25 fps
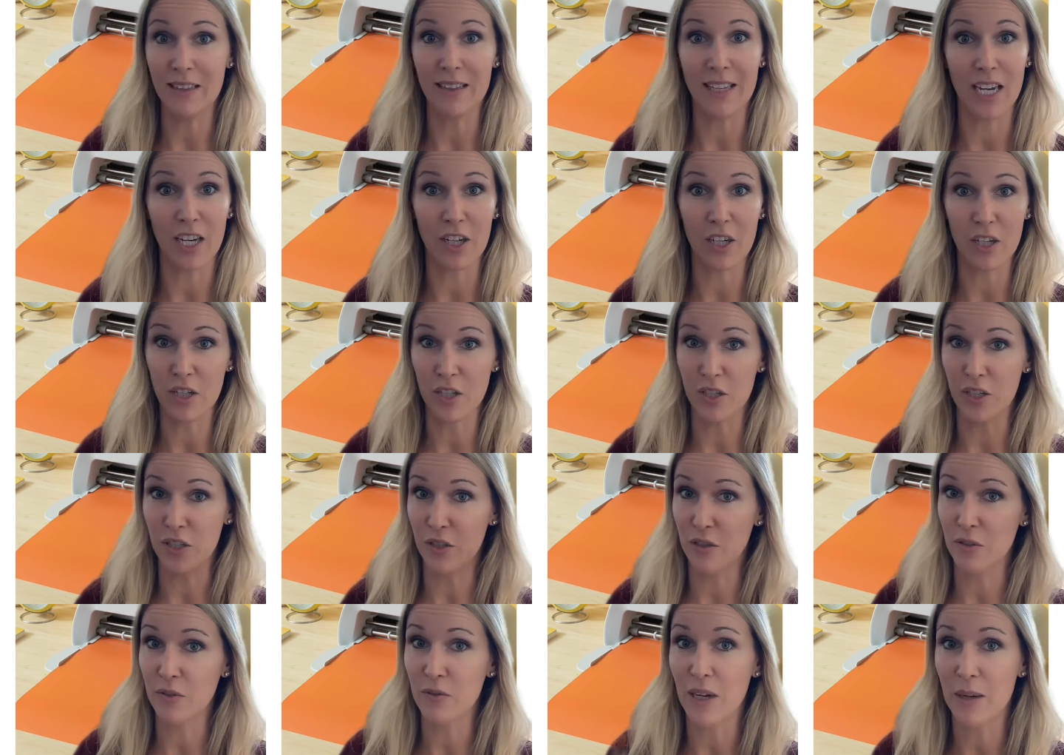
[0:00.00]
that could
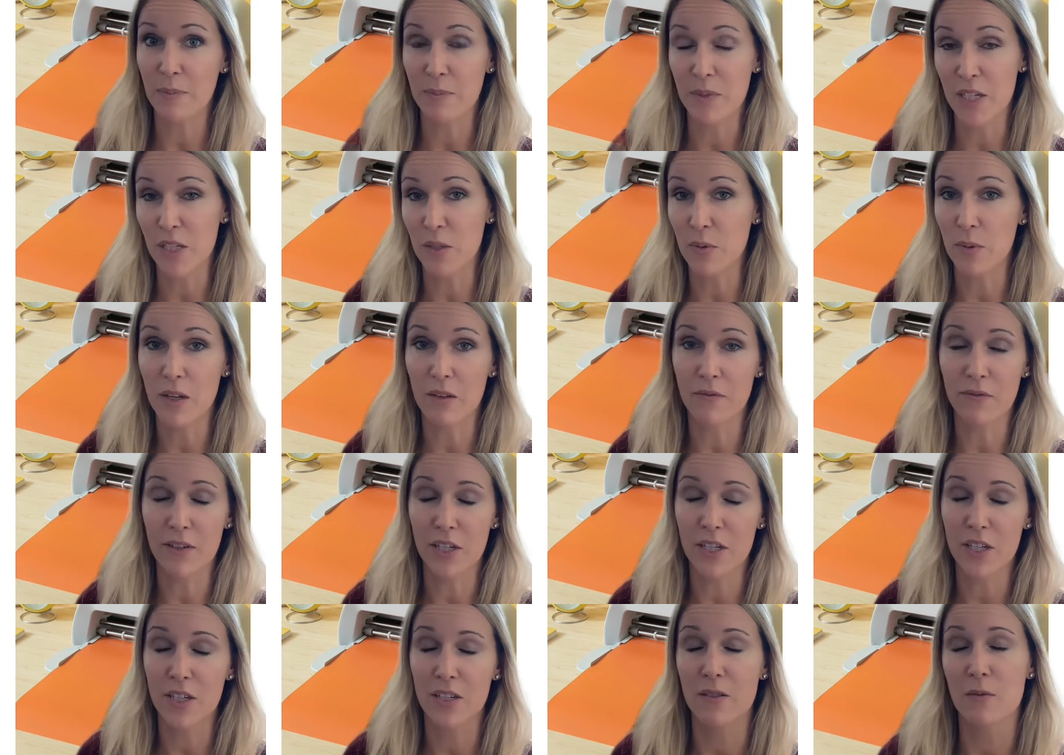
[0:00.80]
do up to 12
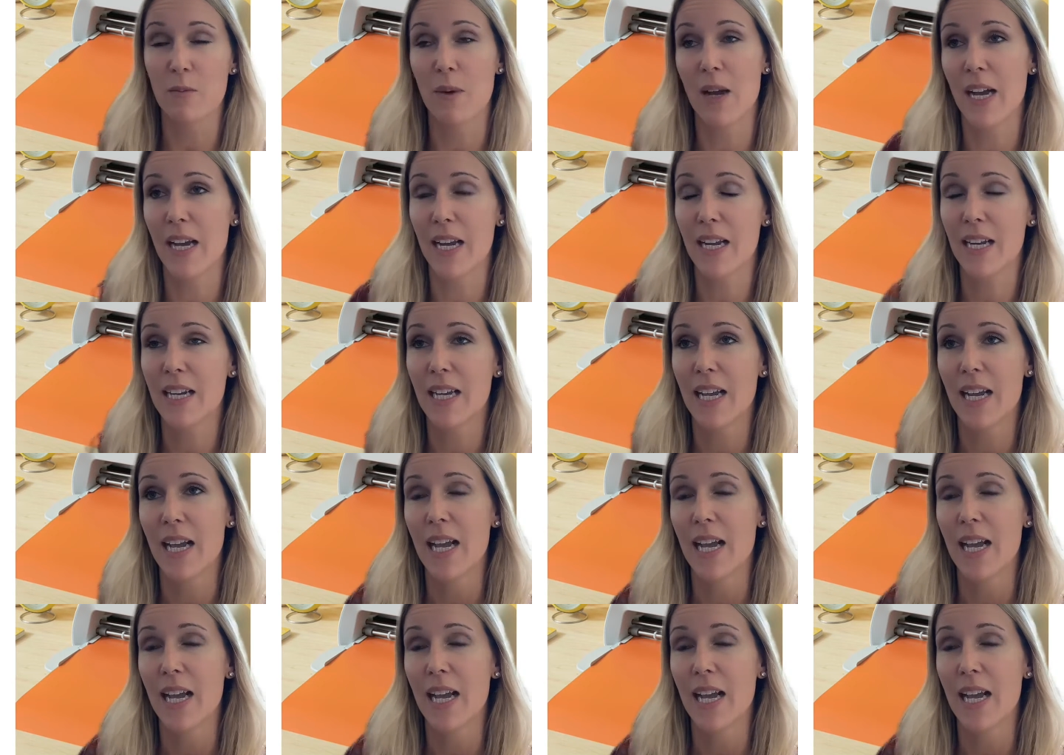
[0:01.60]
inches wide.